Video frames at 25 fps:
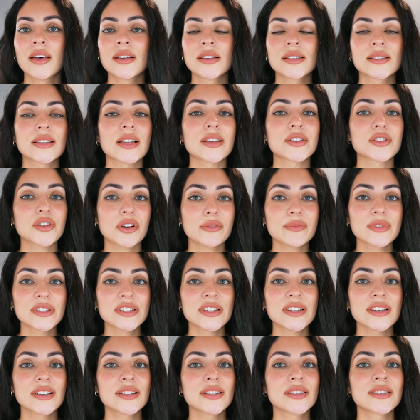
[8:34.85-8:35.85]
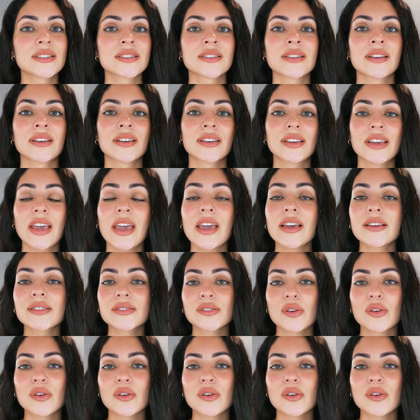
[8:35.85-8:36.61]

St Thomas's, King's